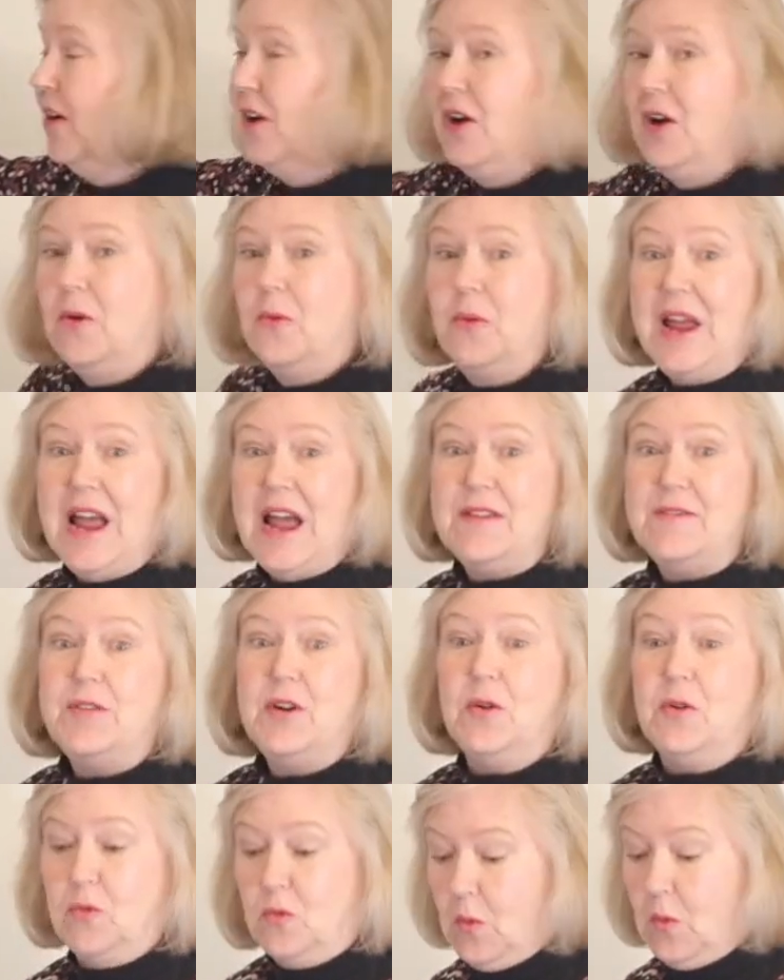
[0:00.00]
We have a
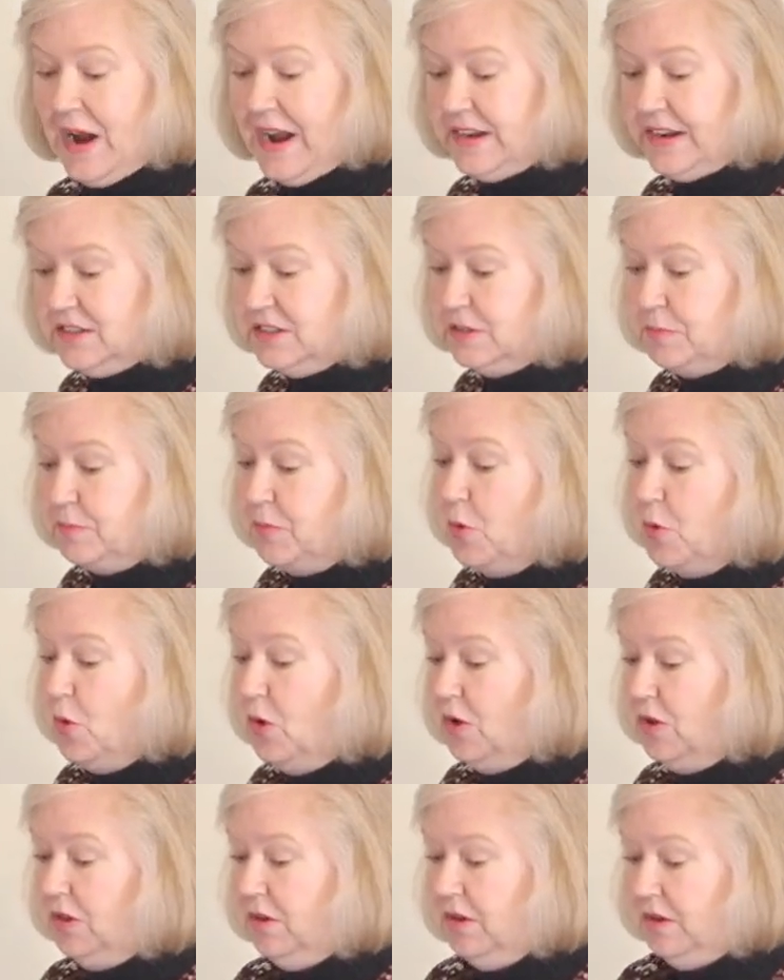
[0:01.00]
white
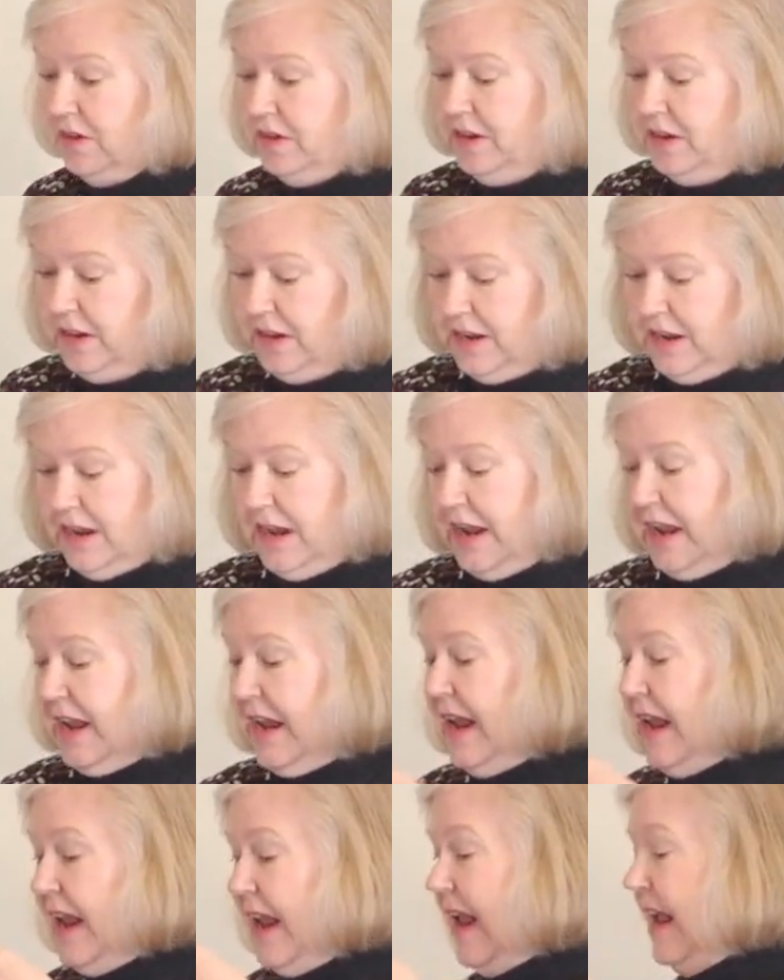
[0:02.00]
spool,
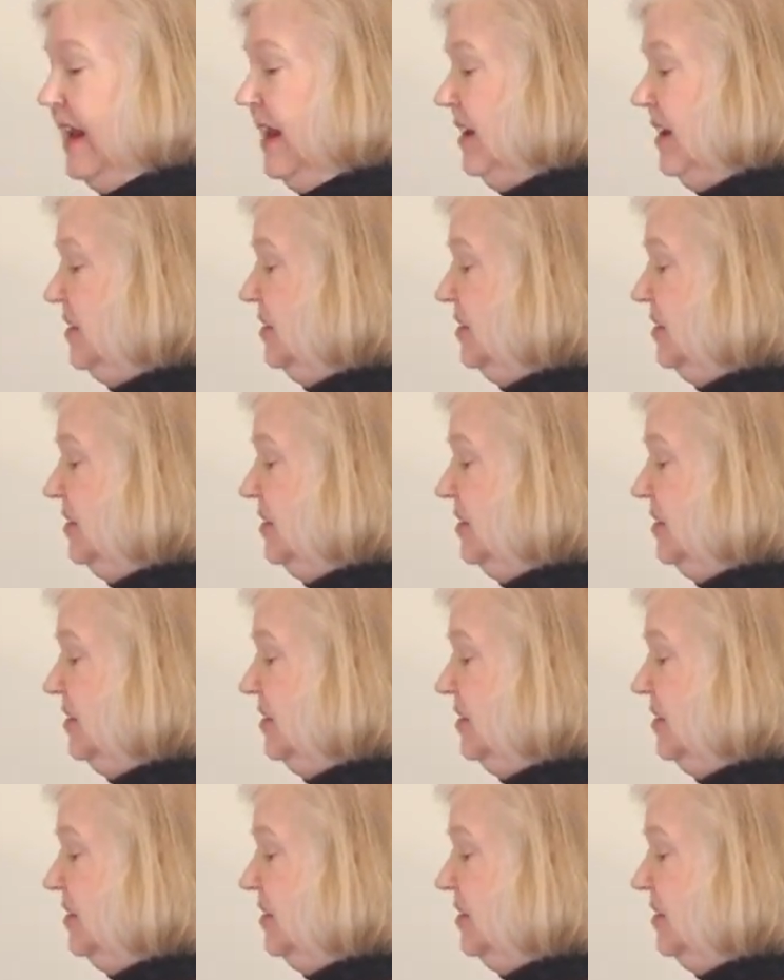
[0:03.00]
and it just